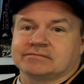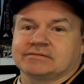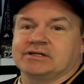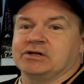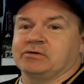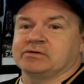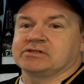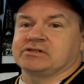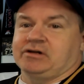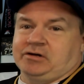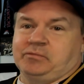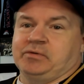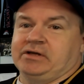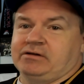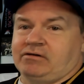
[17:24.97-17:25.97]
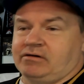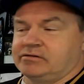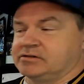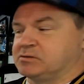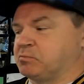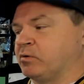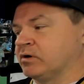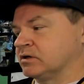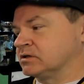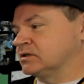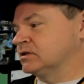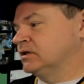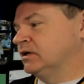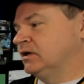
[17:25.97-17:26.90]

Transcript: You know, it's going to be in all the sports.